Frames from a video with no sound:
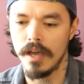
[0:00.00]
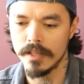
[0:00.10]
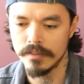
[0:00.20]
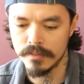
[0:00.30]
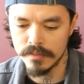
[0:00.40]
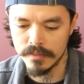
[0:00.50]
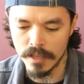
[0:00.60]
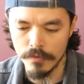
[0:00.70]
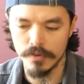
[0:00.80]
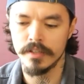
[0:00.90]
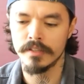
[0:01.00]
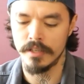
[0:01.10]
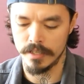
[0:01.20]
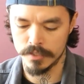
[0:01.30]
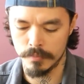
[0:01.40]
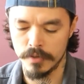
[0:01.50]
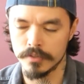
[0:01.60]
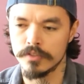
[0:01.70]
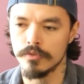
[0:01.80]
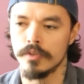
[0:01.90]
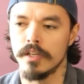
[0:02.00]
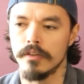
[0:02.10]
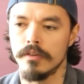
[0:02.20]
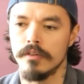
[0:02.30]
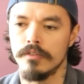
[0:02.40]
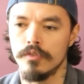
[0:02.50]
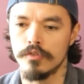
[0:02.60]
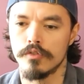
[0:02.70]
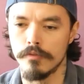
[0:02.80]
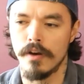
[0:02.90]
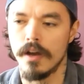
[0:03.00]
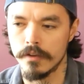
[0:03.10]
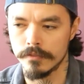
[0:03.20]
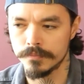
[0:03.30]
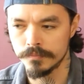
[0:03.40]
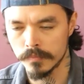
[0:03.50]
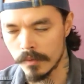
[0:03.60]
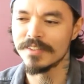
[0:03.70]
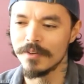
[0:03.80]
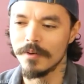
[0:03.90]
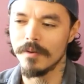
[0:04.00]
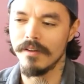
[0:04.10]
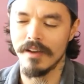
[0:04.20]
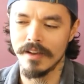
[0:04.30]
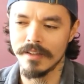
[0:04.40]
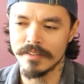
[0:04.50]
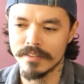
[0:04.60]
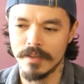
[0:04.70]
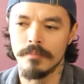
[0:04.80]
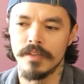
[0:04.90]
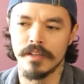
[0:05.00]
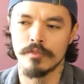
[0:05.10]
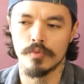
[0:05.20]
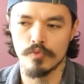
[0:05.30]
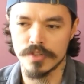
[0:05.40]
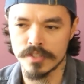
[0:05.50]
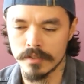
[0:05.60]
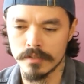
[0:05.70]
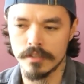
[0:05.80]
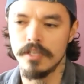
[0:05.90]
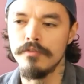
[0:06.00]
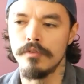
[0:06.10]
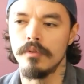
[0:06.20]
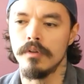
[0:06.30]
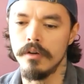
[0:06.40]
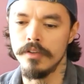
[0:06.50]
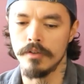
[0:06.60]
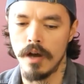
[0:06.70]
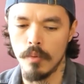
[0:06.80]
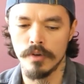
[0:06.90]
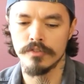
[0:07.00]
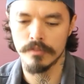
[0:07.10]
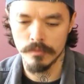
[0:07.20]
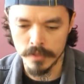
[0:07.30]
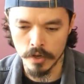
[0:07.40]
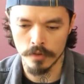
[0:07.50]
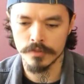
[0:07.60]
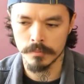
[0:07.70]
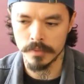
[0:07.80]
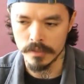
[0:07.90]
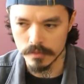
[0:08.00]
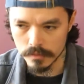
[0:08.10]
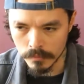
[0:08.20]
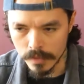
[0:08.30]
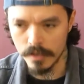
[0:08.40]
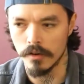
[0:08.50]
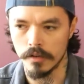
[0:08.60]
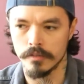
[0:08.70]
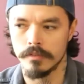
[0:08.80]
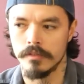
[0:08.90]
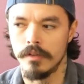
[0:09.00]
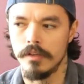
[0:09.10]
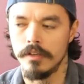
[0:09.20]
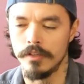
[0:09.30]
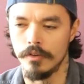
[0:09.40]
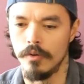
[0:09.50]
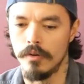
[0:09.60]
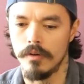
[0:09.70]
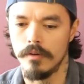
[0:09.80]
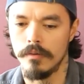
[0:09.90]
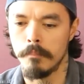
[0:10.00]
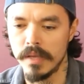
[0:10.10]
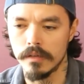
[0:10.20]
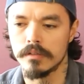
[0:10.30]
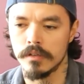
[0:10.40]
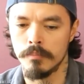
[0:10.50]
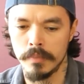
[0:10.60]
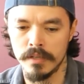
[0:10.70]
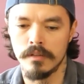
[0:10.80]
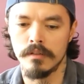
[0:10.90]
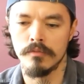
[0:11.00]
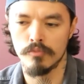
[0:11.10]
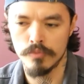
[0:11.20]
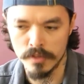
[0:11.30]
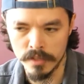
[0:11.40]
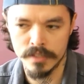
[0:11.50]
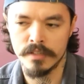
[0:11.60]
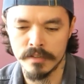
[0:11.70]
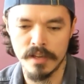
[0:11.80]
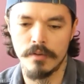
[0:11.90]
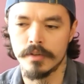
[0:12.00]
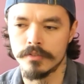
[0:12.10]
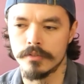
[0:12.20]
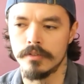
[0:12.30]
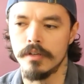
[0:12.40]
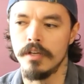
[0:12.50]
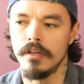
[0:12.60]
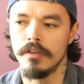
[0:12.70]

and everything they experience together to survive. So, and the same thing is with Resident Evil. You know, I want Leon to be Leon, you know, male leading character,